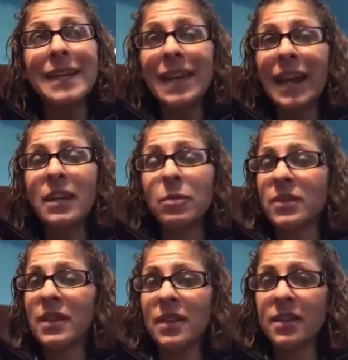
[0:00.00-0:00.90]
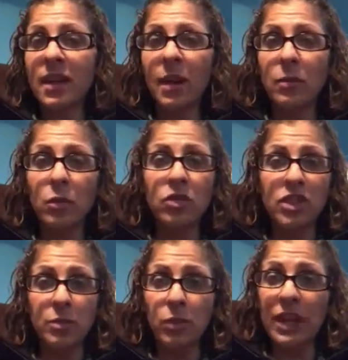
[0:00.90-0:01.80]
90% of the time we're
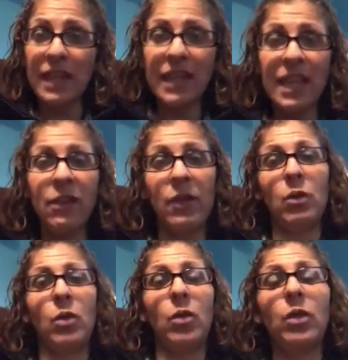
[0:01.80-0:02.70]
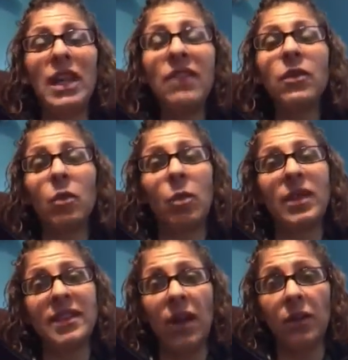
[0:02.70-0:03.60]
just breaking even when
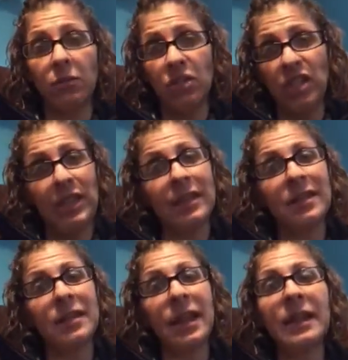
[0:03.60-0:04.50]
we sell the machines.